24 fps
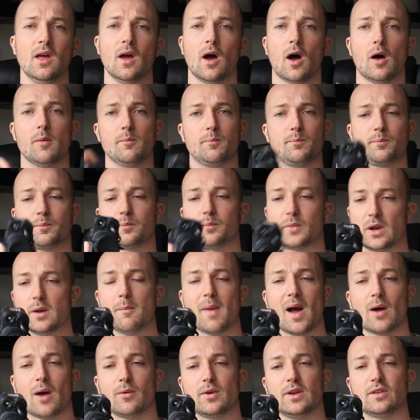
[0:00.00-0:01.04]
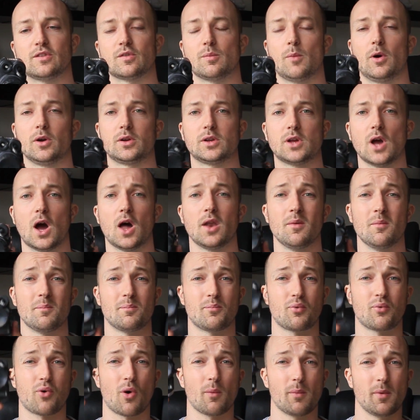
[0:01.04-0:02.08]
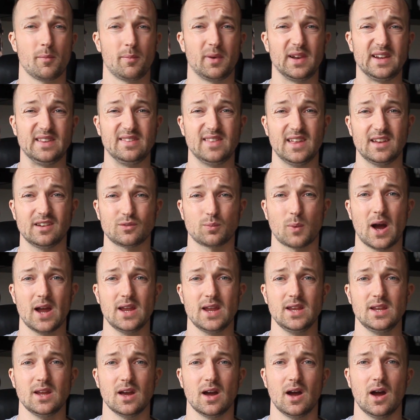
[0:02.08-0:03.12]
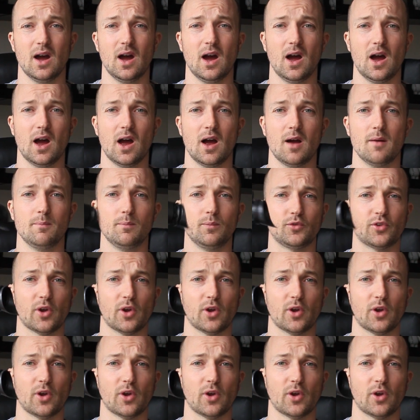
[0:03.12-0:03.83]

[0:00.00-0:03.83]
I'm going to mount it to my gun probably this way um,